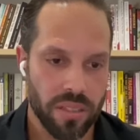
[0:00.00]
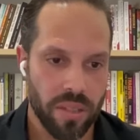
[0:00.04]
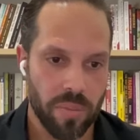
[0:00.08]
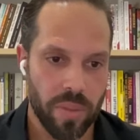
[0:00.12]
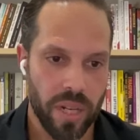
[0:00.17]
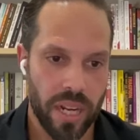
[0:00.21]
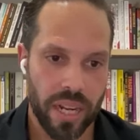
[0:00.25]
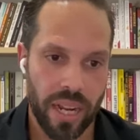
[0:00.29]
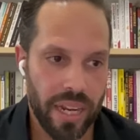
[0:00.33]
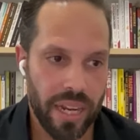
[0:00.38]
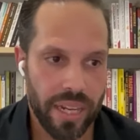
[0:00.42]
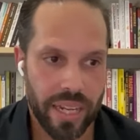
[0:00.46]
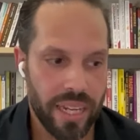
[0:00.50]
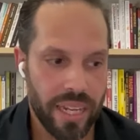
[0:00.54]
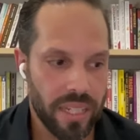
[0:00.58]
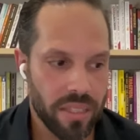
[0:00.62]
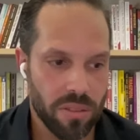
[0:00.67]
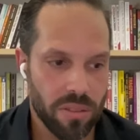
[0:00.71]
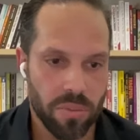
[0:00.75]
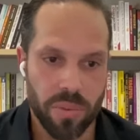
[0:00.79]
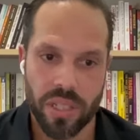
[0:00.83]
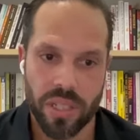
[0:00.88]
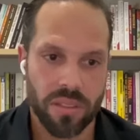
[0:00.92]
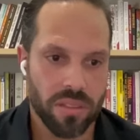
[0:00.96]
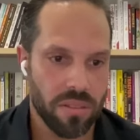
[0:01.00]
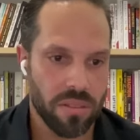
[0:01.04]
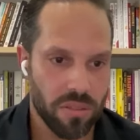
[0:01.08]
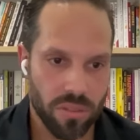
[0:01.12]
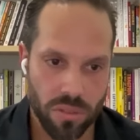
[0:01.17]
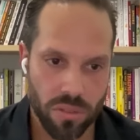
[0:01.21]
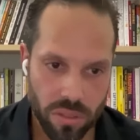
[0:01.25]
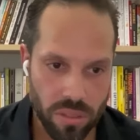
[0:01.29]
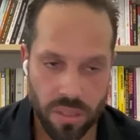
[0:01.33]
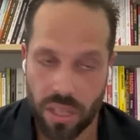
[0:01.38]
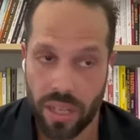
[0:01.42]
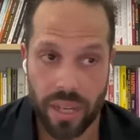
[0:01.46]
I mean, I can't speak
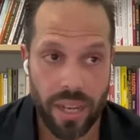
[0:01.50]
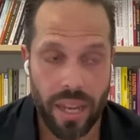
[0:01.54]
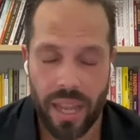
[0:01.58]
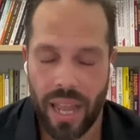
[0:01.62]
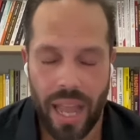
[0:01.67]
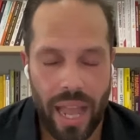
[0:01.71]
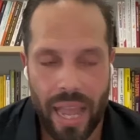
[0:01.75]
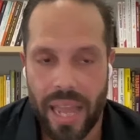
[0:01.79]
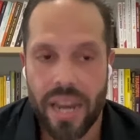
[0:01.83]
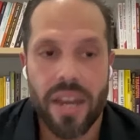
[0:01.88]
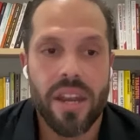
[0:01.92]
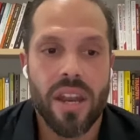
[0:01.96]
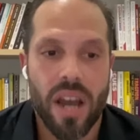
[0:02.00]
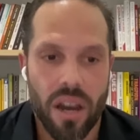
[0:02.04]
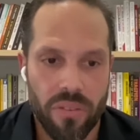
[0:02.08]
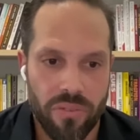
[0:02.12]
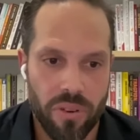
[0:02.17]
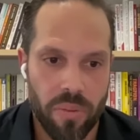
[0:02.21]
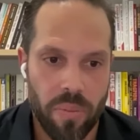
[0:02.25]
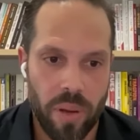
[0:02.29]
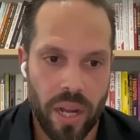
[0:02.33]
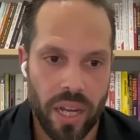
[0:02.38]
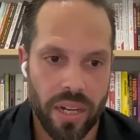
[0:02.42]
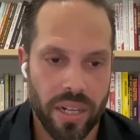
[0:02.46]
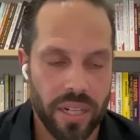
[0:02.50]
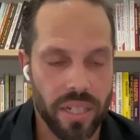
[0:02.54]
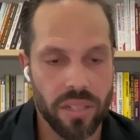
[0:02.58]
like enough about it.